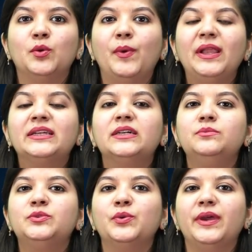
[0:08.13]
Welcome
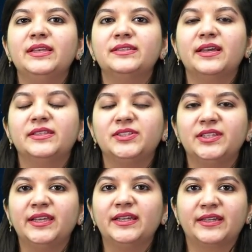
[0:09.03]
to ACE
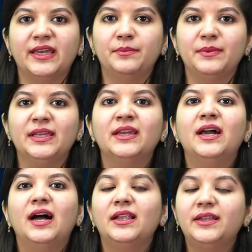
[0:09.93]
Engineering Academy,
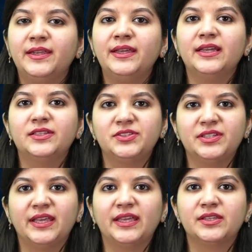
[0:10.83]
a leading
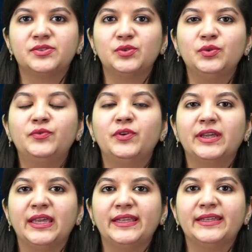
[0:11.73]
engineering institute for
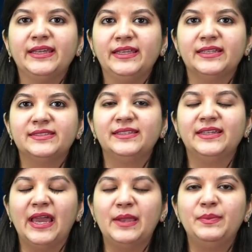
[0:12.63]
GATE, ESE
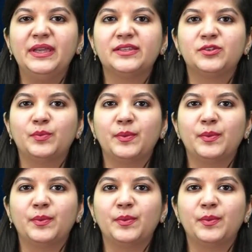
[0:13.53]
and PSU